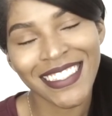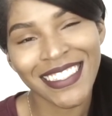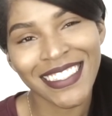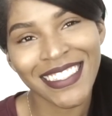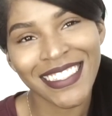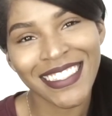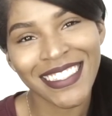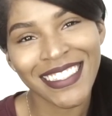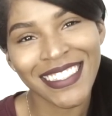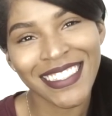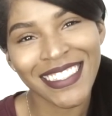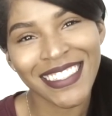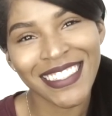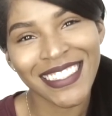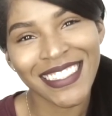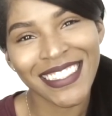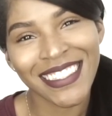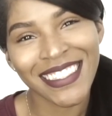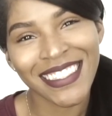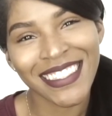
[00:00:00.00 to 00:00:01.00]

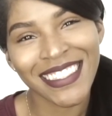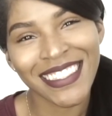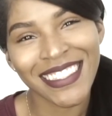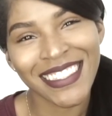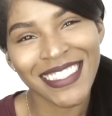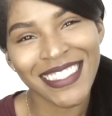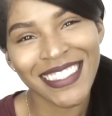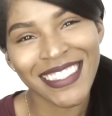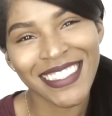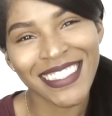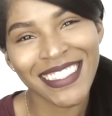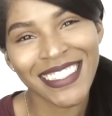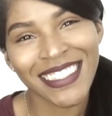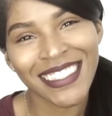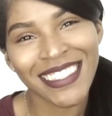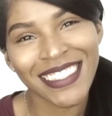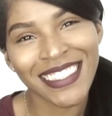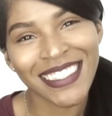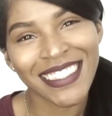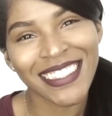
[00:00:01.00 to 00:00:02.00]
(not speaking)